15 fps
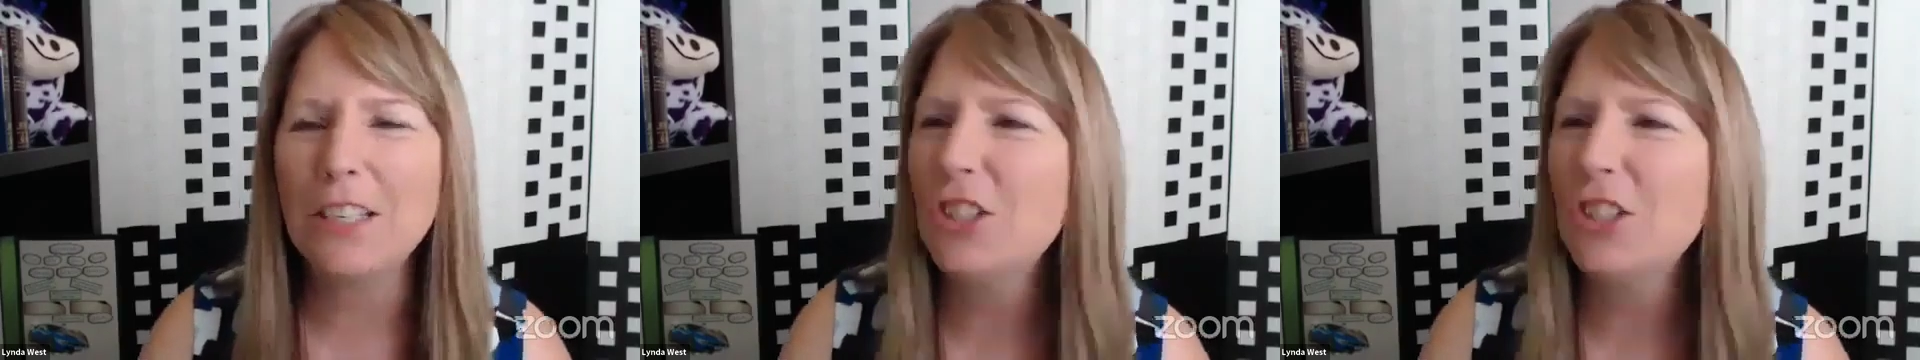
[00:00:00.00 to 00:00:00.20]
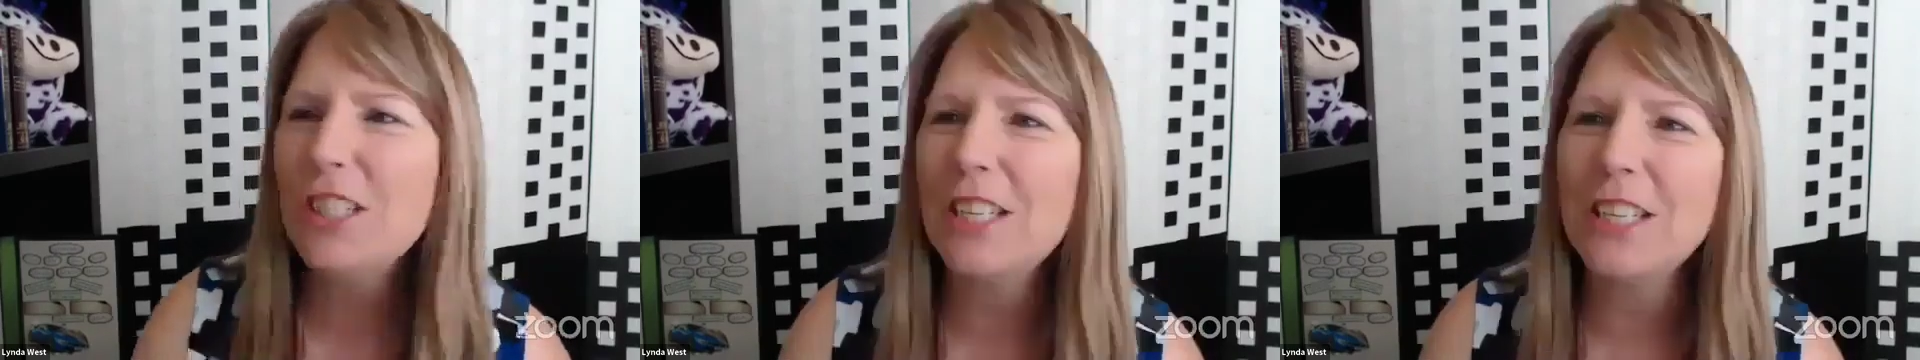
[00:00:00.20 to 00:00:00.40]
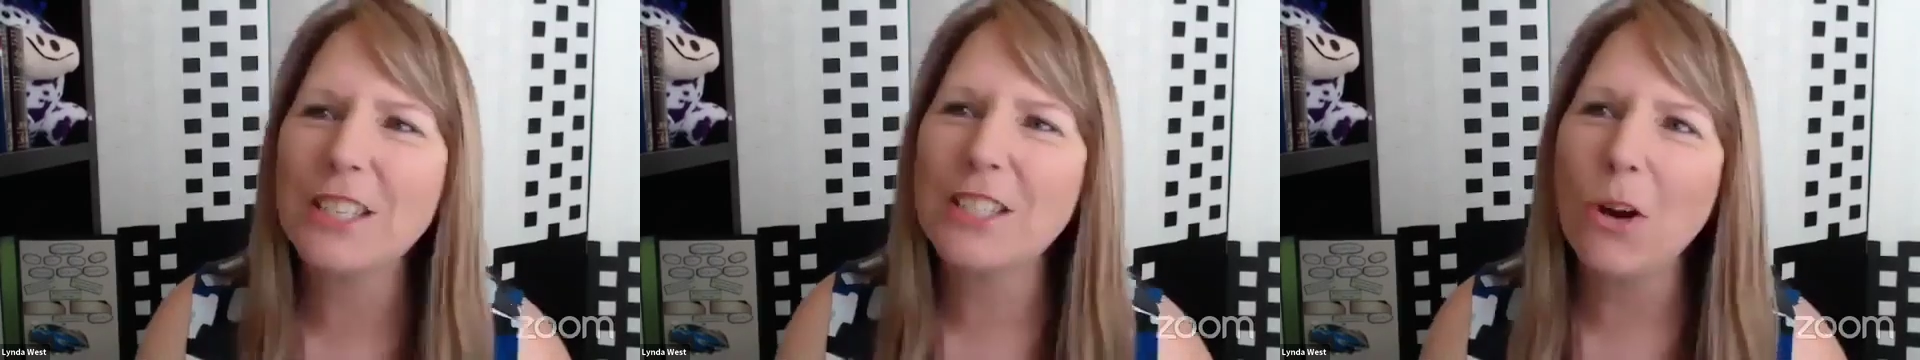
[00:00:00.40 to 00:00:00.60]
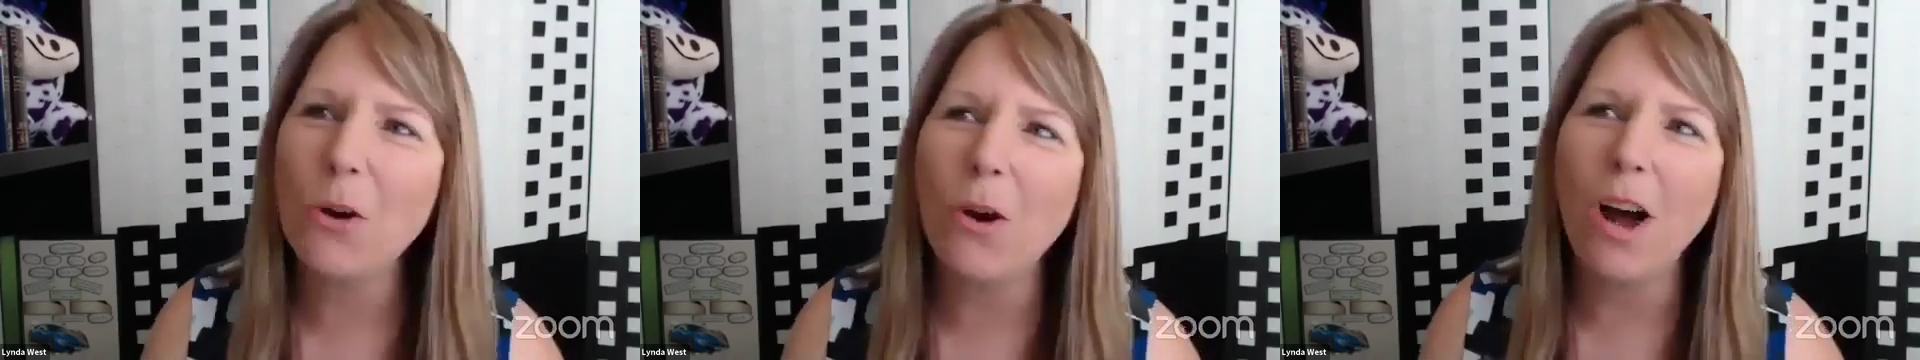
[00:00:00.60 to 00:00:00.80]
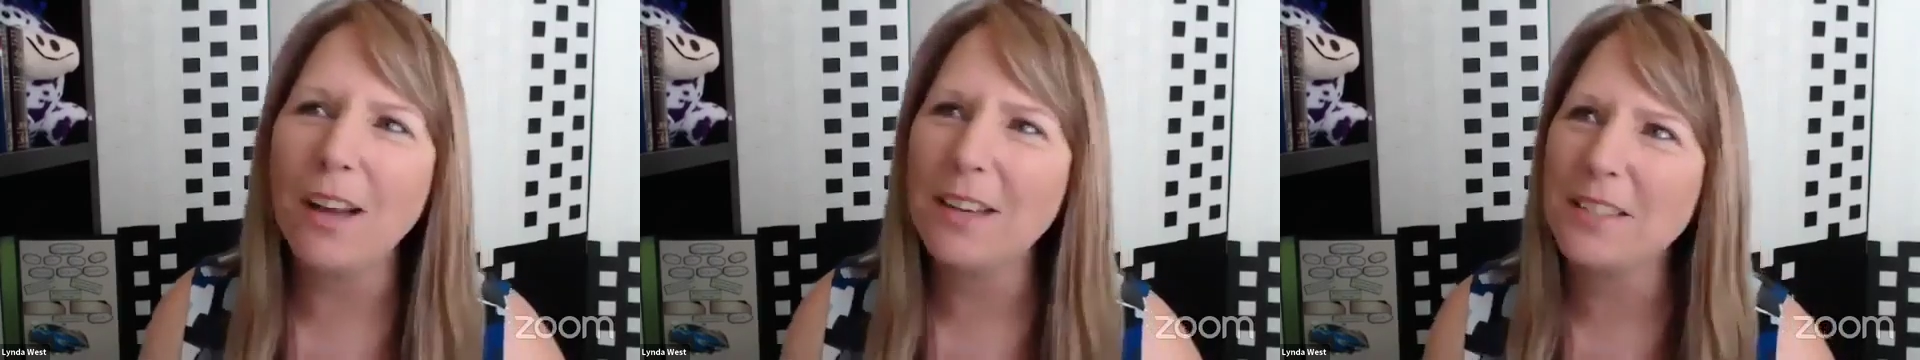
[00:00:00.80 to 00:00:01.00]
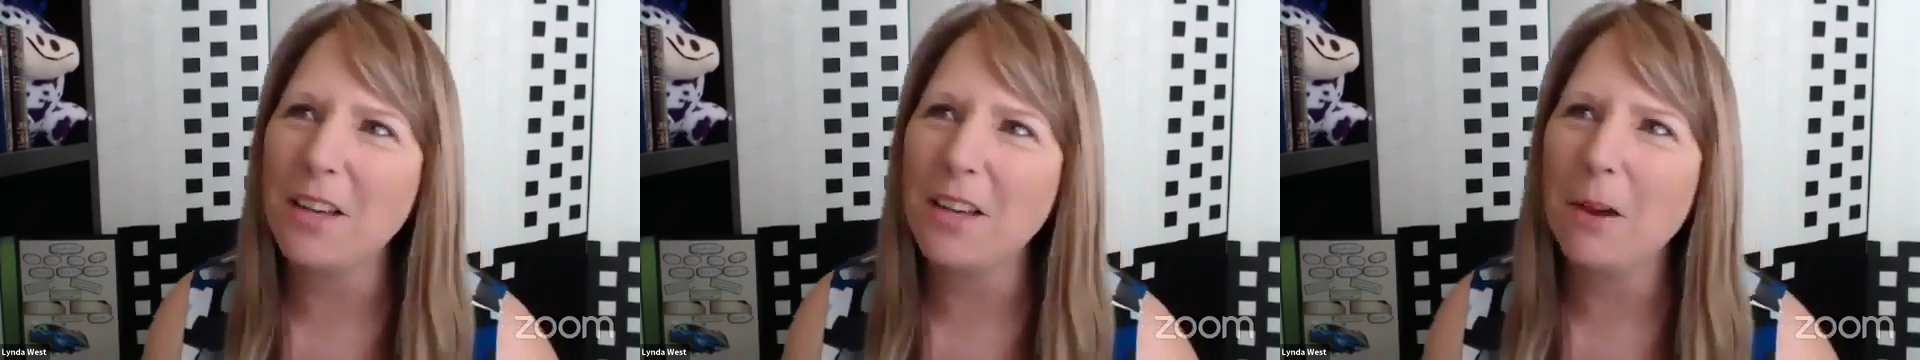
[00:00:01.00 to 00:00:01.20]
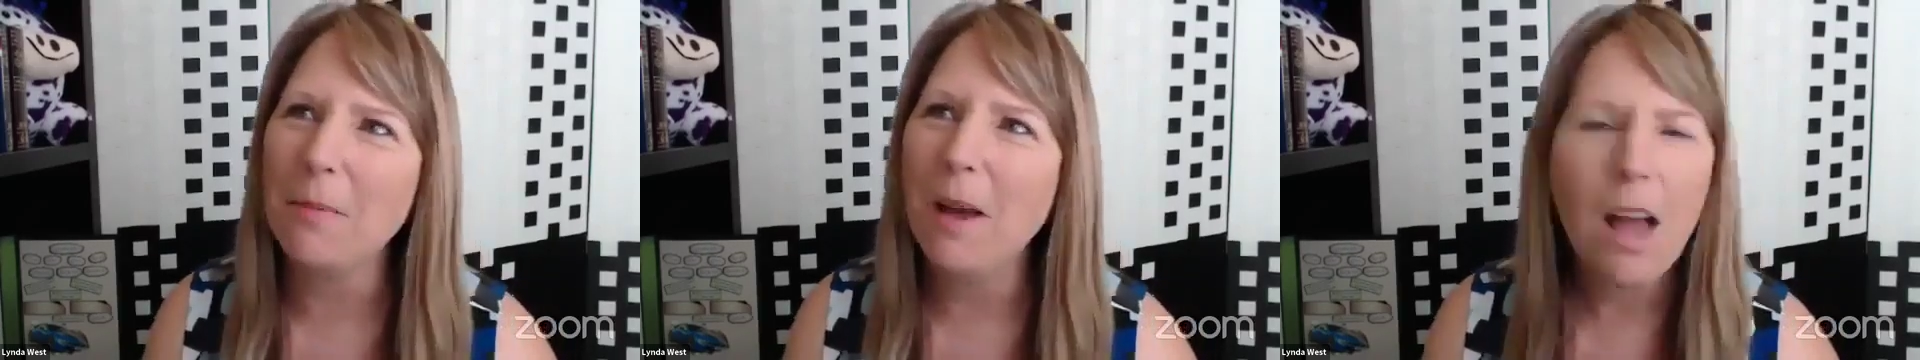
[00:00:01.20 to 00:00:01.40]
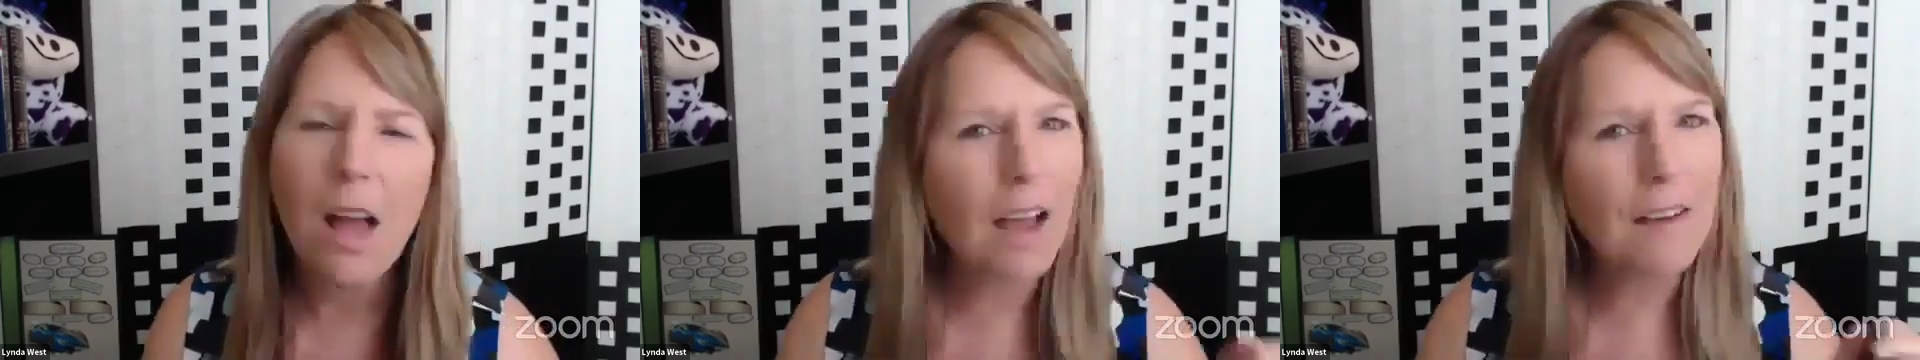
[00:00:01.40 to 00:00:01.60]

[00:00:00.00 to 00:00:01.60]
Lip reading: She's just so awesome.